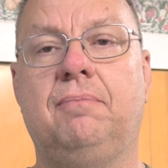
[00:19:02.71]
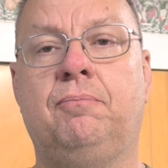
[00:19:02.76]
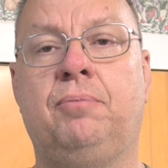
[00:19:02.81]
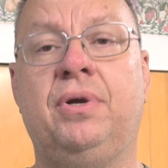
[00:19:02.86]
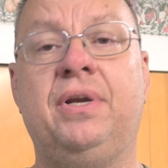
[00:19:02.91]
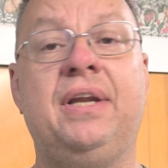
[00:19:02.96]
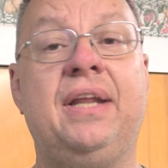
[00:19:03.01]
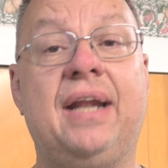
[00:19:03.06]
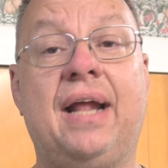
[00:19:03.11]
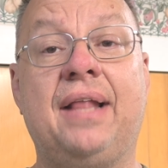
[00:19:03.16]

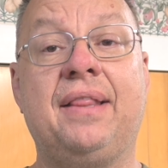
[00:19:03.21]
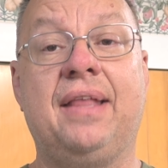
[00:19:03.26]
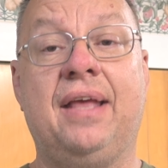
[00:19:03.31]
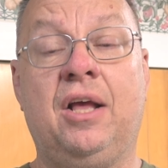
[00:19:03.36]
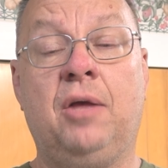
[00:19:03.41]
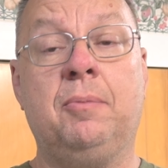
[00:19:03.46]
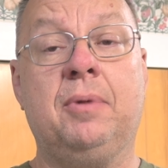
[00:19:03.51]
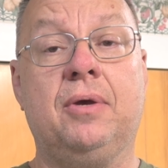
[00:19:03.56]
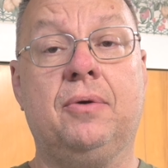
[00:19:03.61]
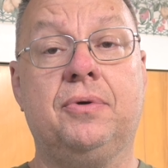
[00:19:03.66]
Putting it on the
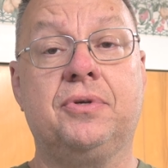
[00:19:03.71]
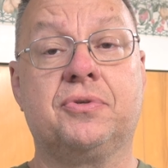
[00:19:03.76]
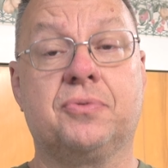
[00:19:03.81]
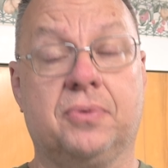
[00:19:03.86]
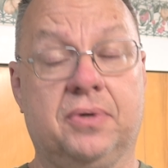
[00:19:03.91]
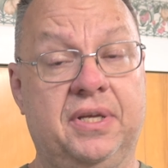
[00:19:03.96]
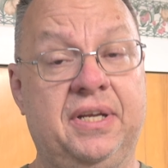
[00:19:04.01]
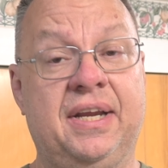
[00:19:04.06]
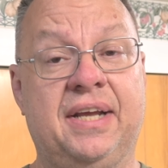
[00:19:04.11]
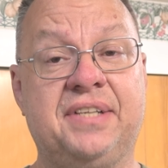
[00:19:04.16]
helmet was
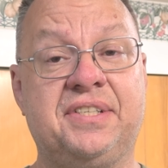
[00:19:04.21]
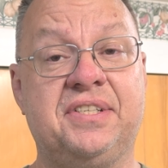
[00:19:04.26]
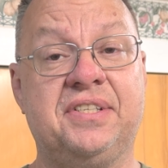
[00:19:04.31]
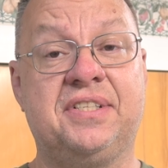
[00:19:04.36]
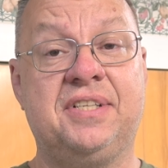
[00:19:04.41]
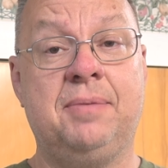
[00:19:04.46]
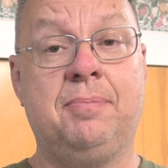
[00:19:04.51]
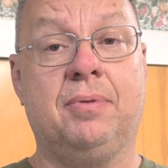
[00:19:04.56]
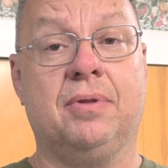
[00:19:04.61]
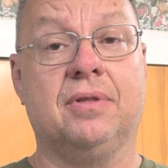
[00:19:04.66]
really nice and
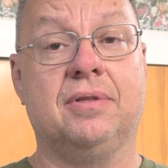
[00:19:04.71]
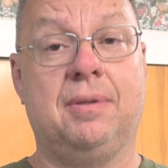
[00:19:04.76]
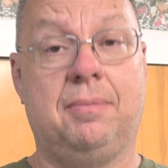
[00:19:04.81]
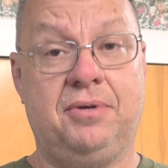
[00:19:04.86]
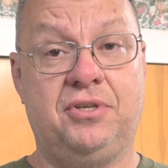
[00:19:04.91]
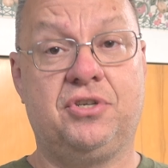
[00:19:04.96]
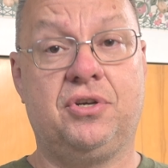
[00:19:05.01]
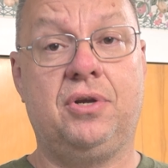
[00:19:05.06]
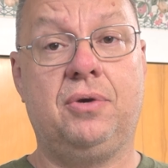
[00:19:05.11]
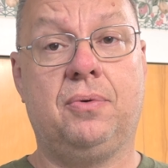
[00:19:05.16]
simple. Let
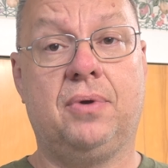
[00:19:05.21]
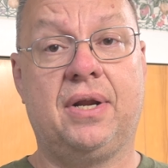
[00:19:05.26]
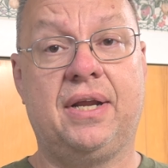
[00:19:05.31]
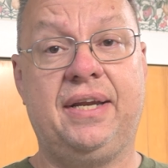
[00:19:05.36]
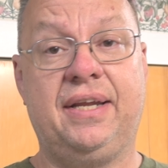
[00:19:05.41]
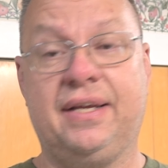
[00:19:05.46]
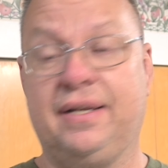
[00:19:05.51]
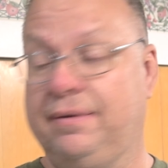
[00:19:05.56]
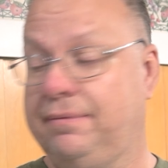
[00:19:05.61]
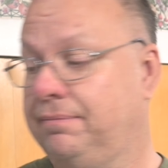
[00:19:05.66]
me show you what I
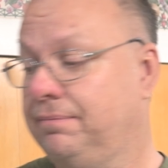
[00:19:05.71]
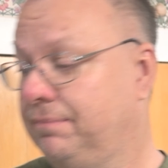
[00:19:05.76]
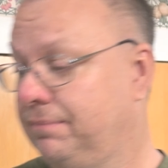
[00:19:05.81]
did.